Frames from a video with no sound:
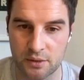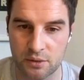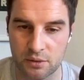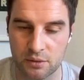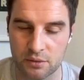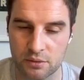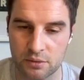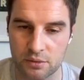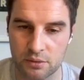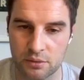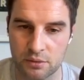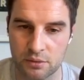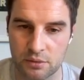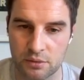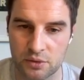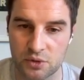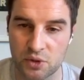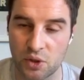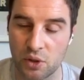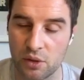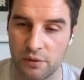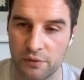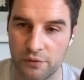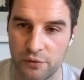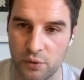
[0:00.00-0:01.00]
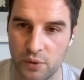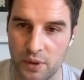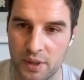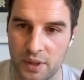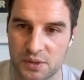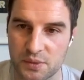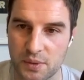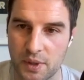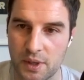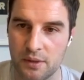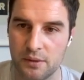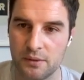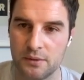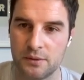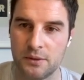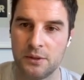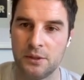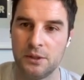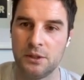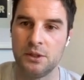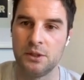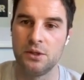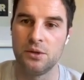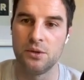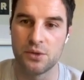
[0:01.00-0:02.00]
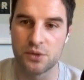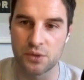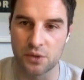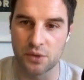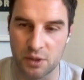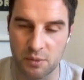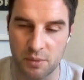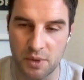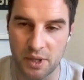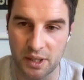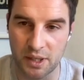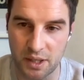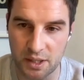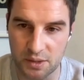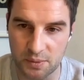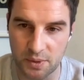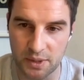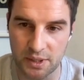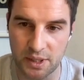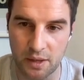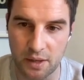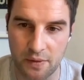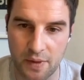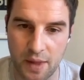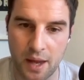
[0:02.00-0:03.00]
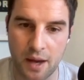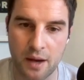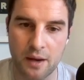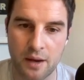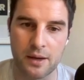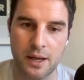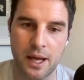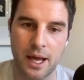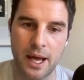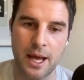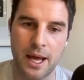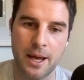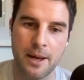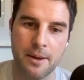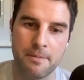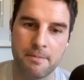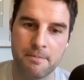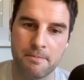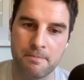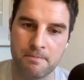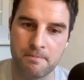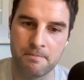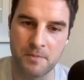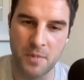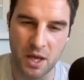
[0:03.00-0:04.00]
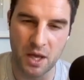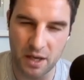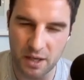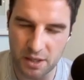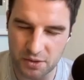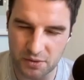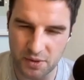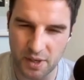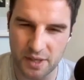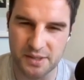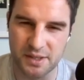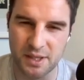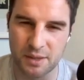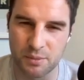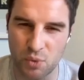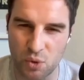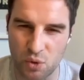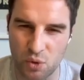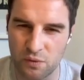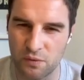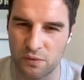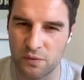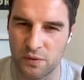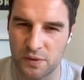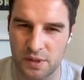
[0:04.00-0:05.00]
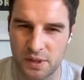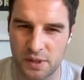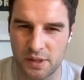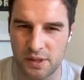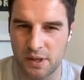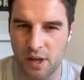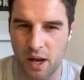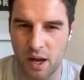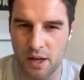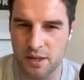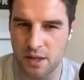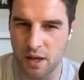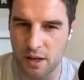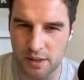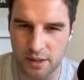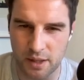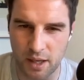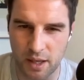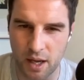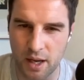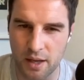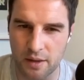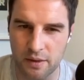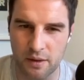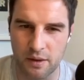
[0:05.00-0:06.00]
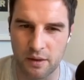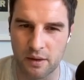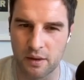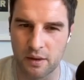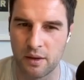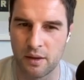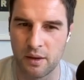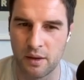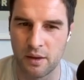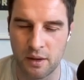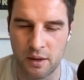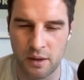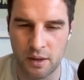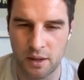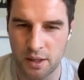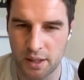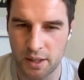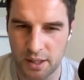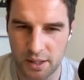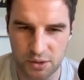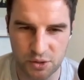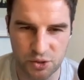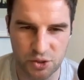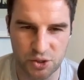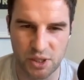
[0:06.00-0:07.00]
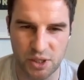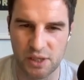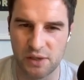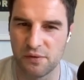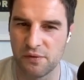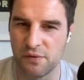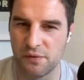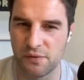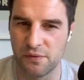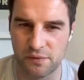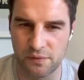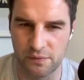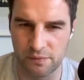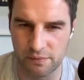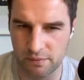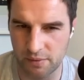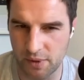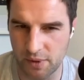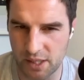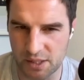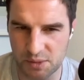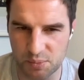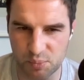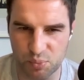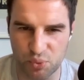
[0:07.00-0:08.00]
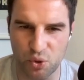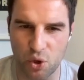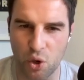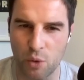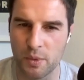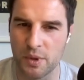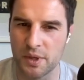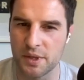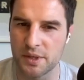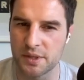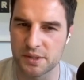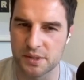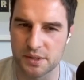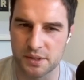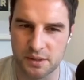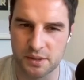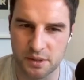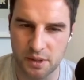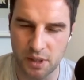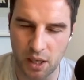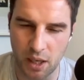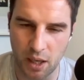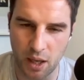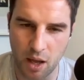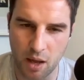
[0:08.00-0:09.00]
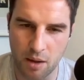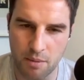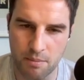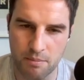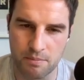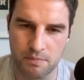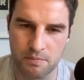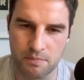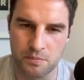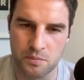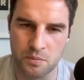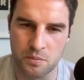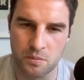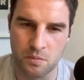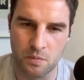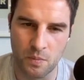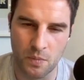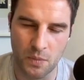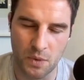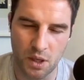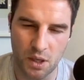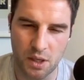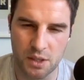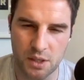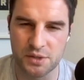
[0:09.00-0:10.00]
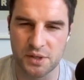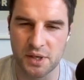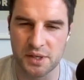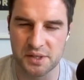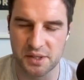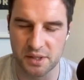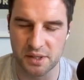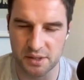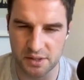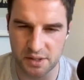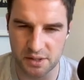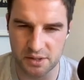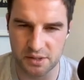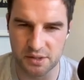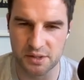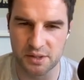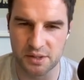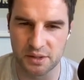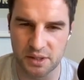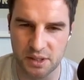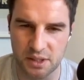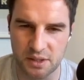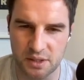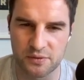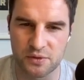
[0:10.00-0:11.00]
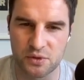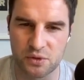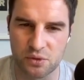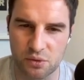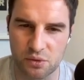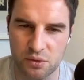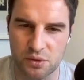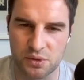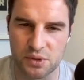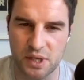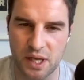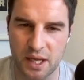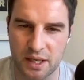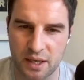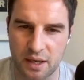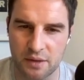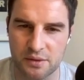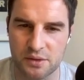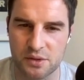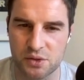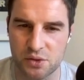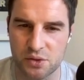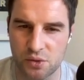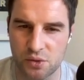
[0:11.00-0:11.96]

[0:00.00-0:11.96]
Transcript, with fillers: Tolofua as well, who's already making his way down there. Um, an interesting move, a young guy that is Gif as promise. Um, interesting decision to leave Toulouse and head down to